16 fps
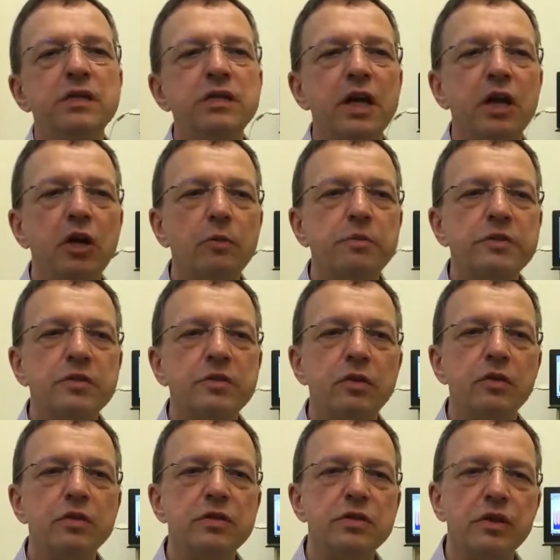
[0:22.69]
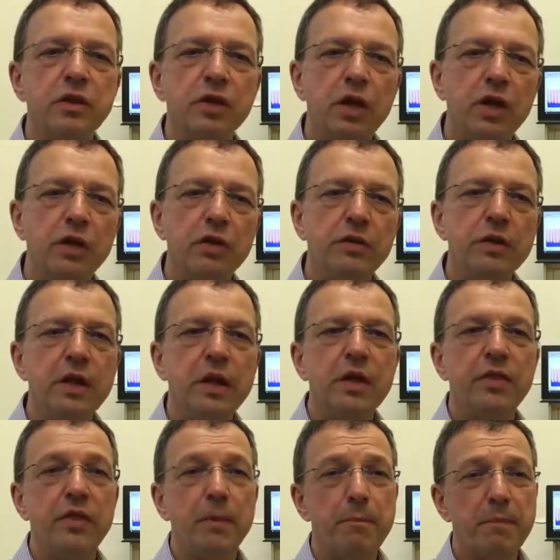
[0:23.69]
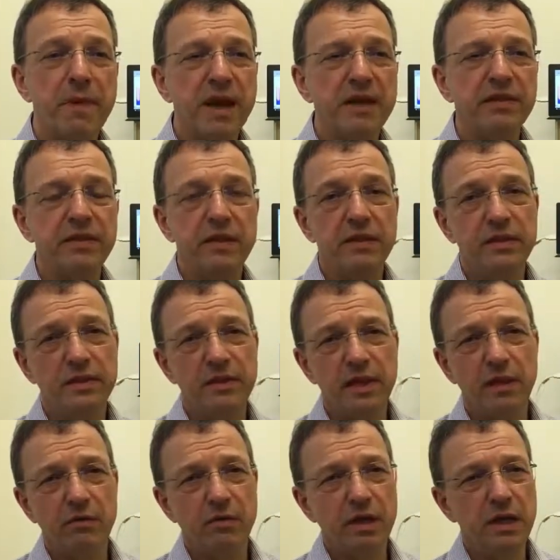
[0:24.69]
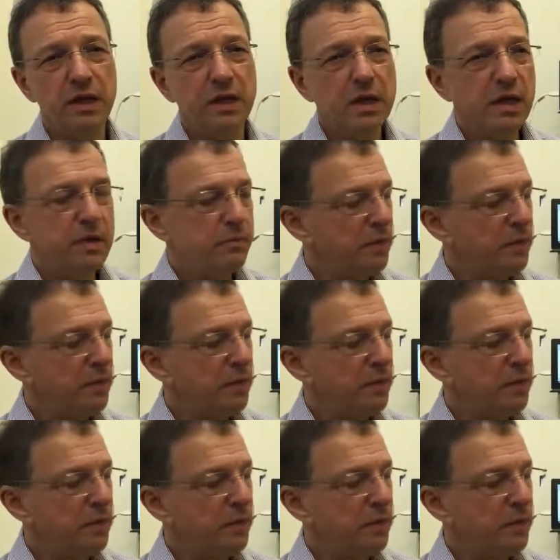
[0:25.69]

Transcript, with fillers: to help students learn the math and theory